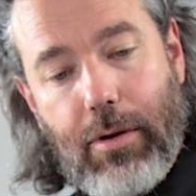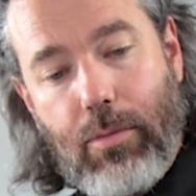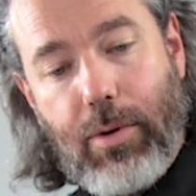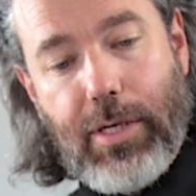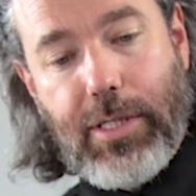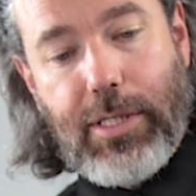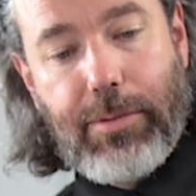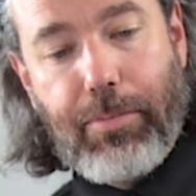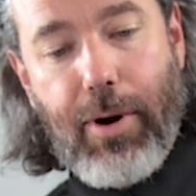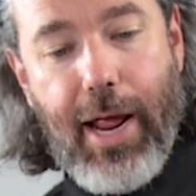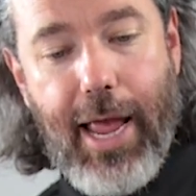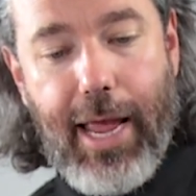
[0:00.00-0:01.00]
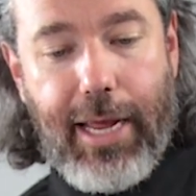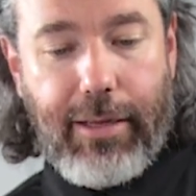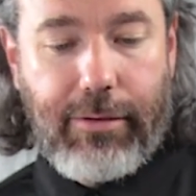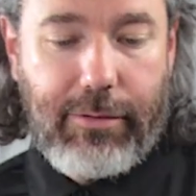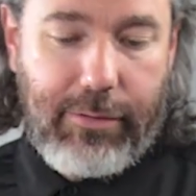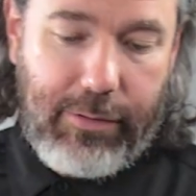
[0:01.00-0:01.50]
We're gonna
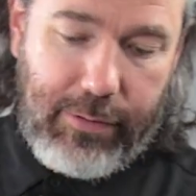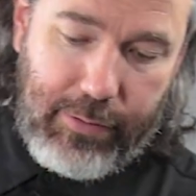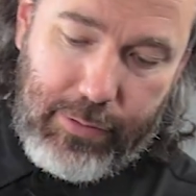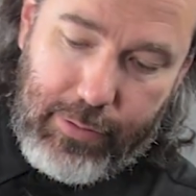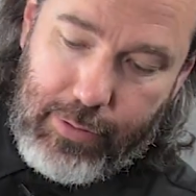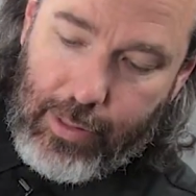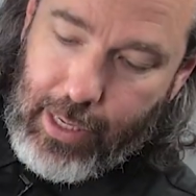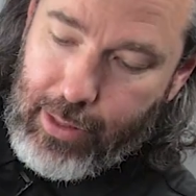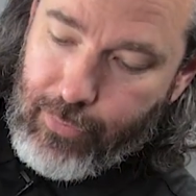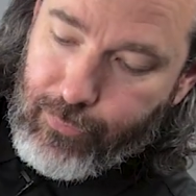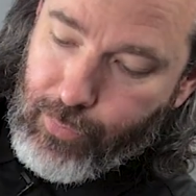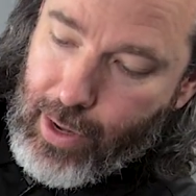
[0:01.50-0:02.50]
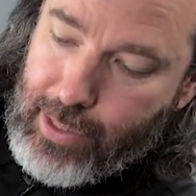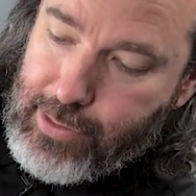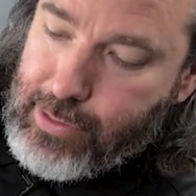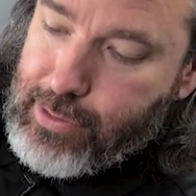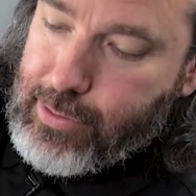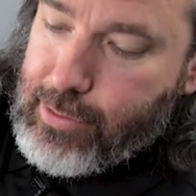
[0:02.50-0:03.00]
spray kind of the
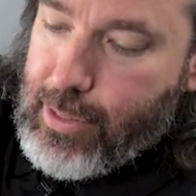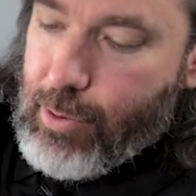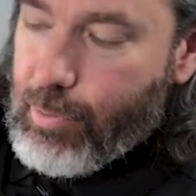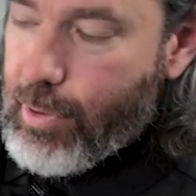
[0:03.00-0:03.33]
front, and